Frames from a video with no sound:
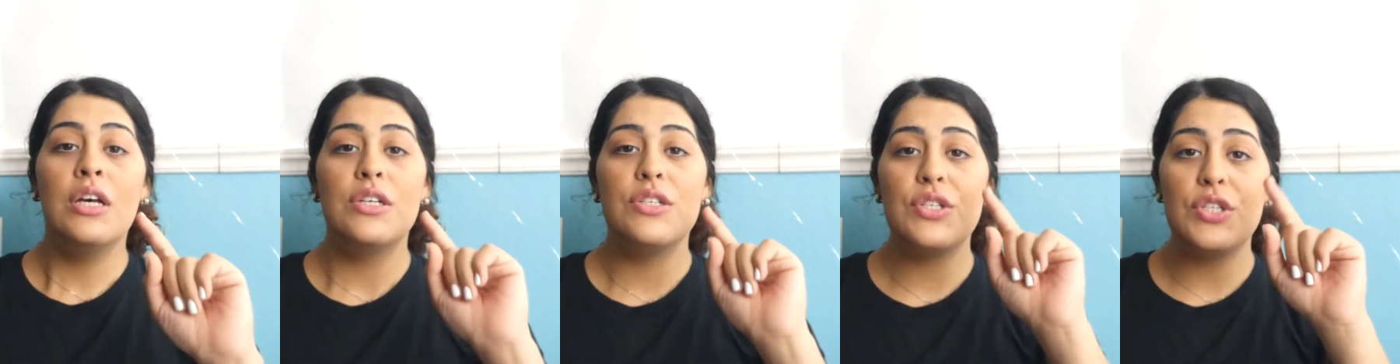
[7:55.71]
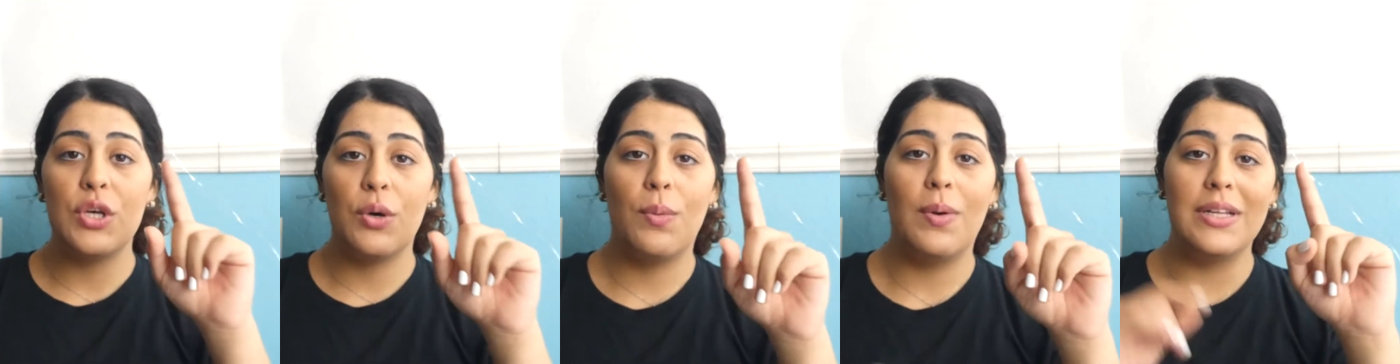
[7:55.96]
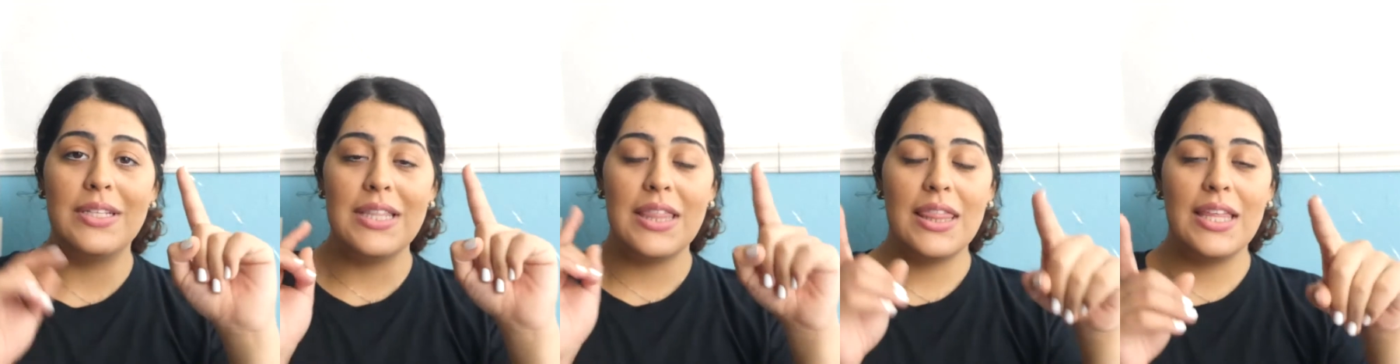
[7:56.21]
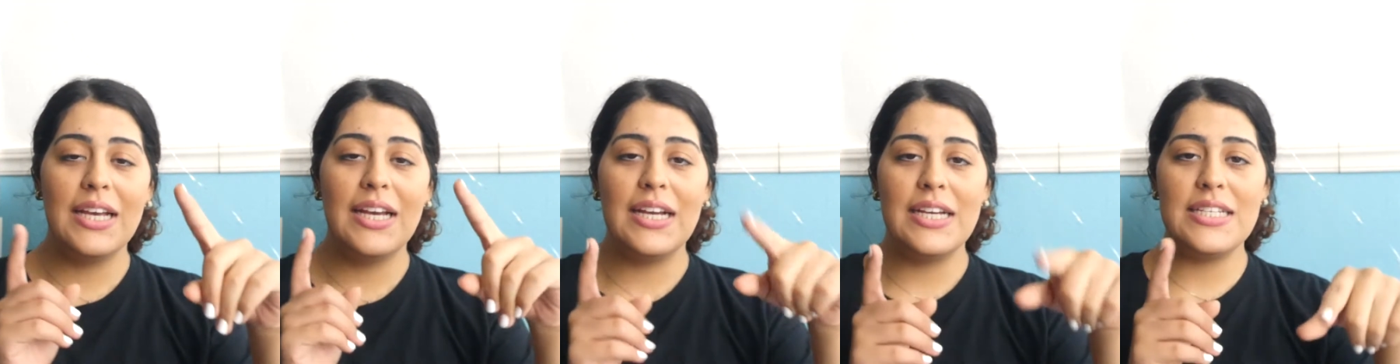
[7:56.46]
So one
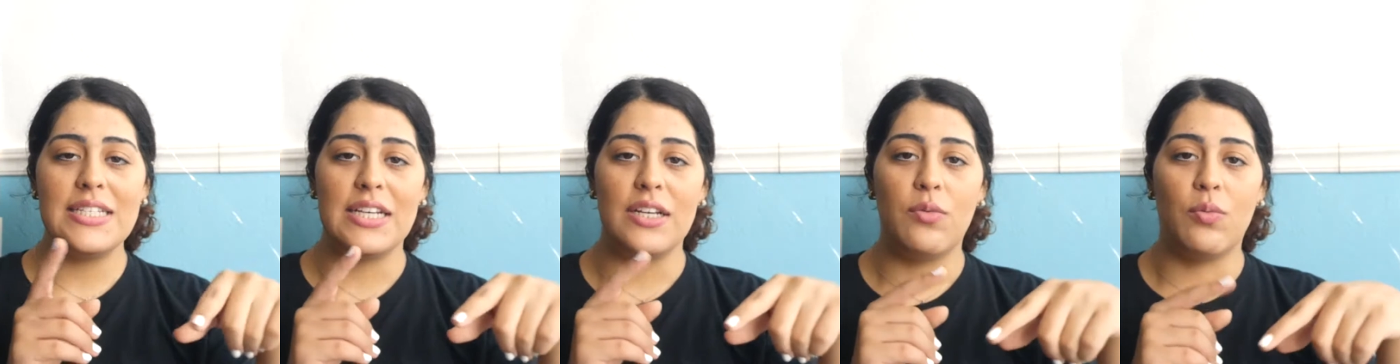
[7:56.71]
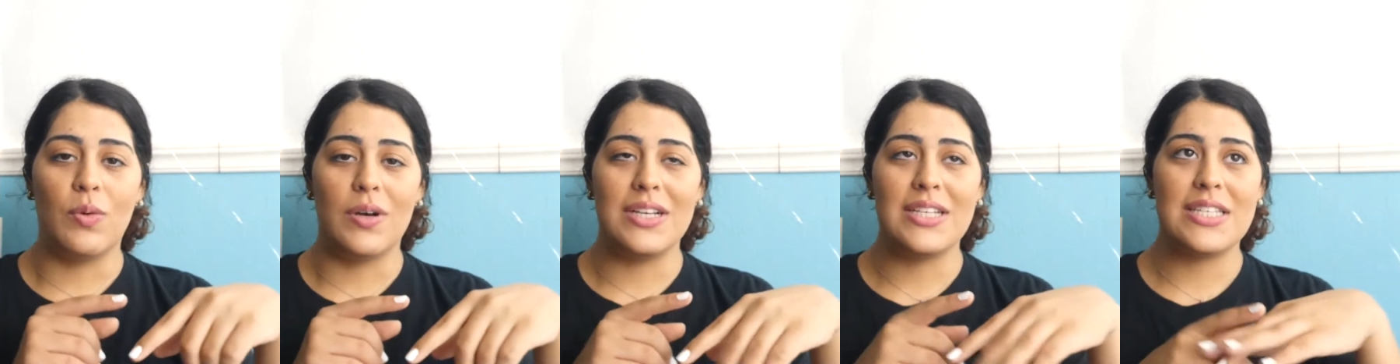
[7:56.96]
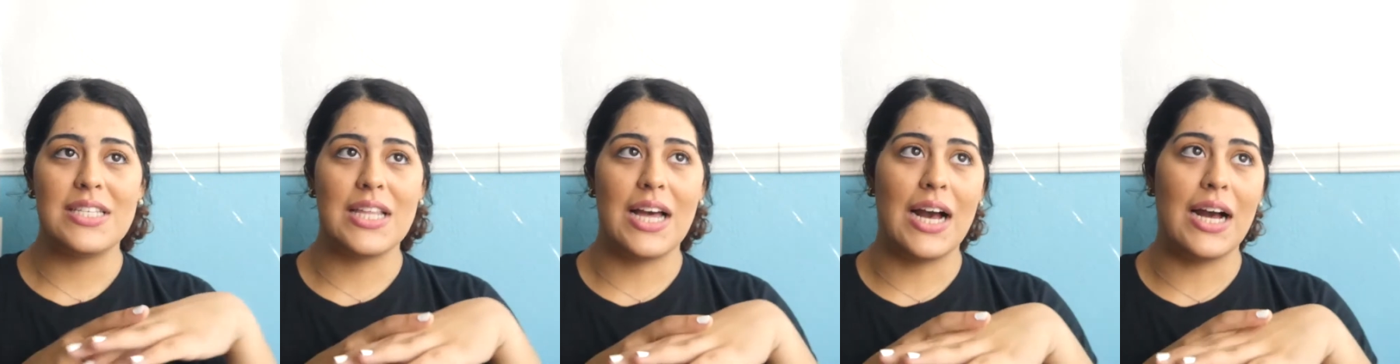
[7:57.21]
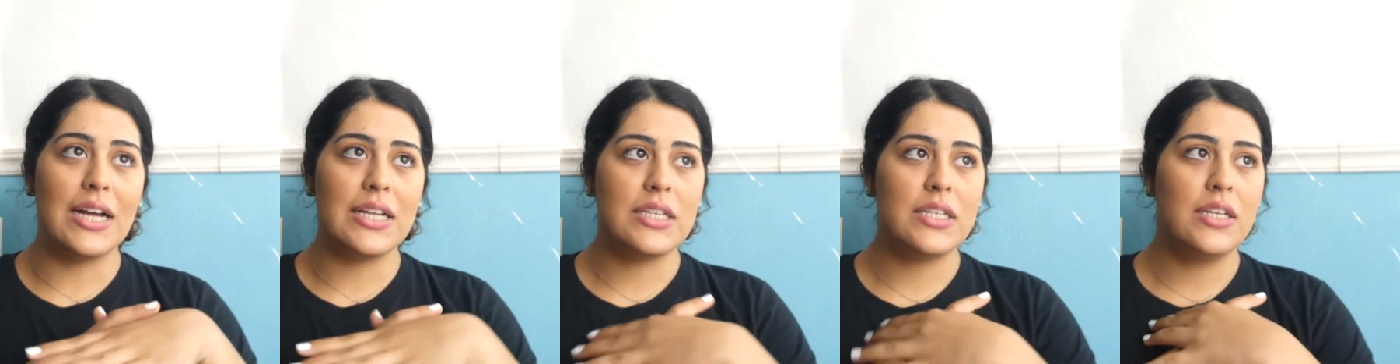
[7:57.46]
thing I did was
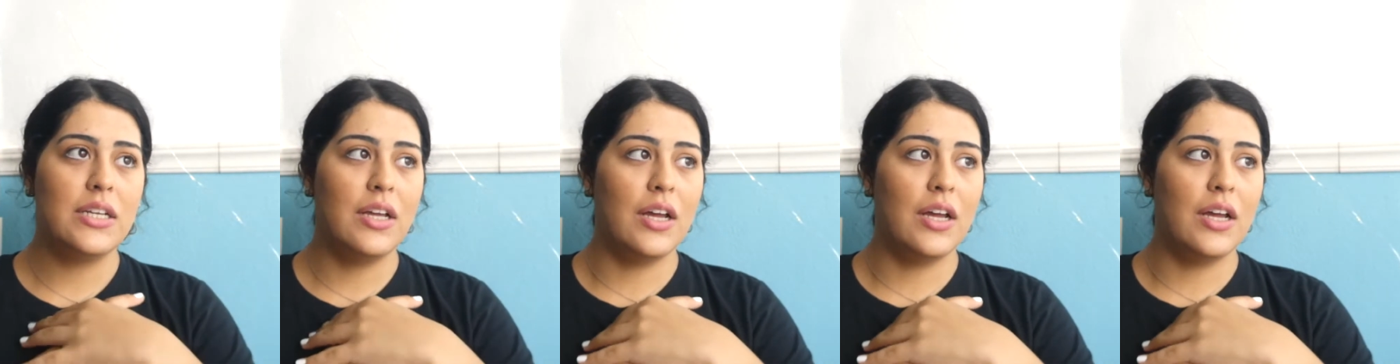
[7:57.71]
that